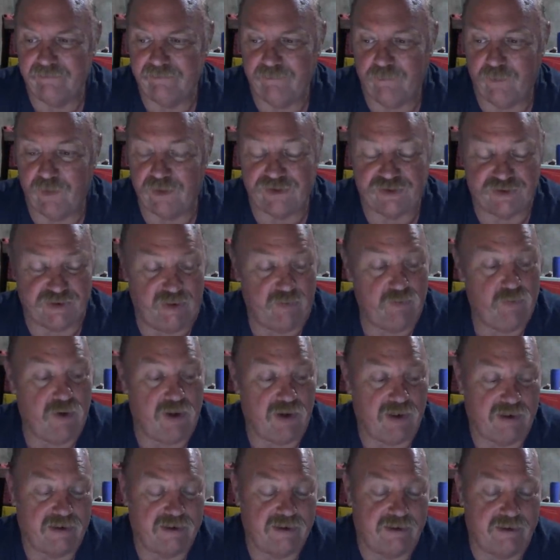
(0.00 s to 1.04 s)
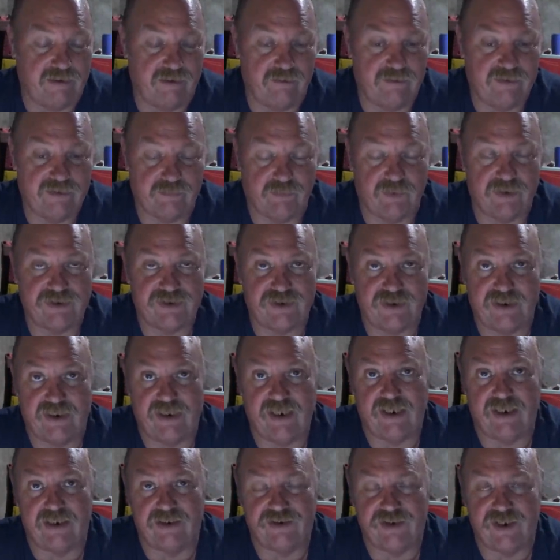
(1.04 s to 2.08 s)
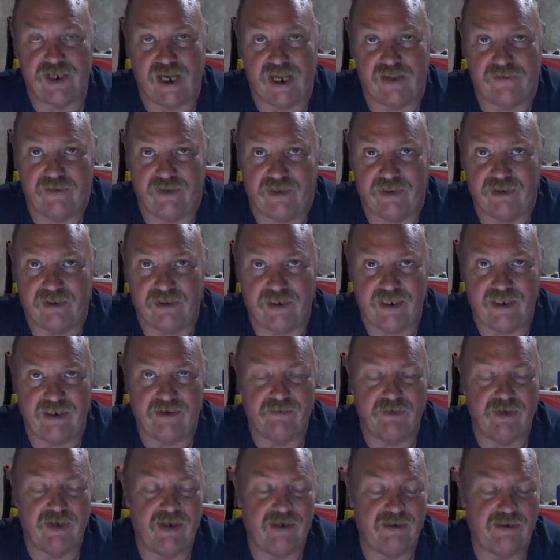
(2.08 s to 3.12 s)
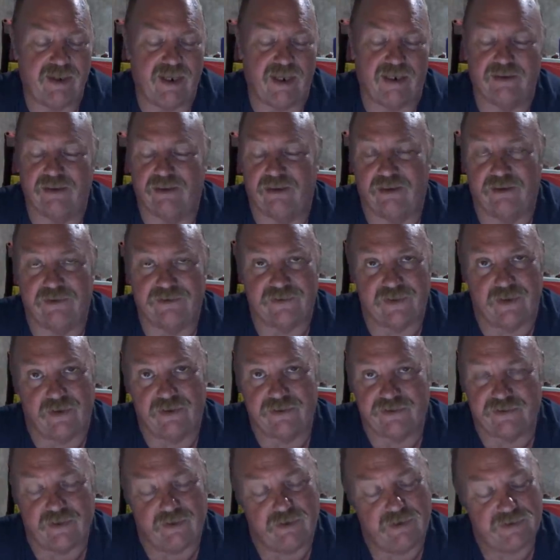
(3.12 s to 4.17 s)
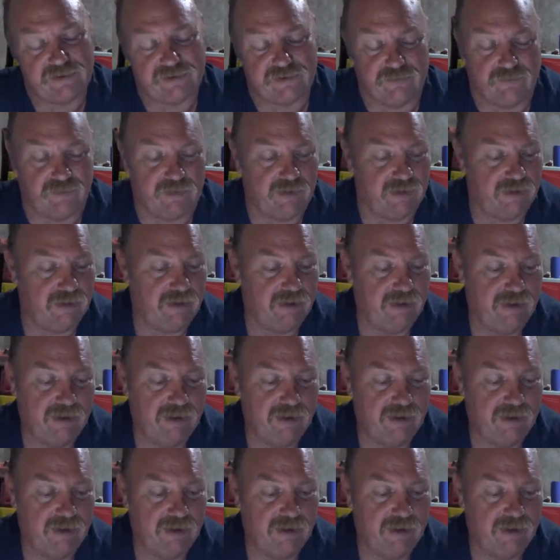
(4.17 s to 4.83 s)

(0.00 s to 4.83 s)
what she wanted to do is what she did. She had the little eatery, they had the little Sorry Sorry store,